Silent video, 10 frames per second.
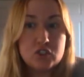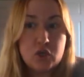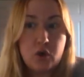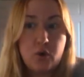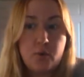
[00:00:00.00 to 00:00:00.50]

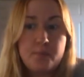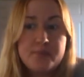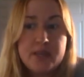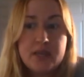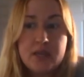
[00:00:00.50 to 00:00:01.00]
So
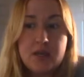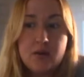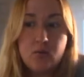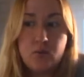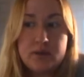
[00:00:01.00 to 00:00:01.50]

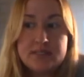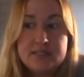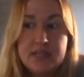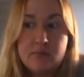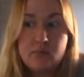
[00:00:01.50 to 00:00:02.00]

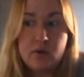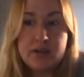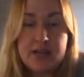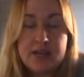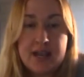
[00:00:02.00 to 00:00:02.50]
Wednesday
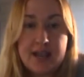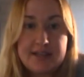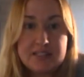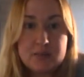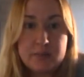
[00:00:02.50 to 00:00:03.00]
morning
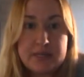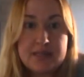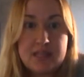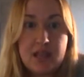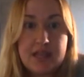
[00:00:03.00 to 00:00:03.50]
I
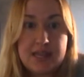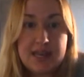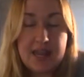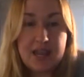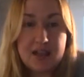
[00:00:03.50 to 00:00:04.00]
spent a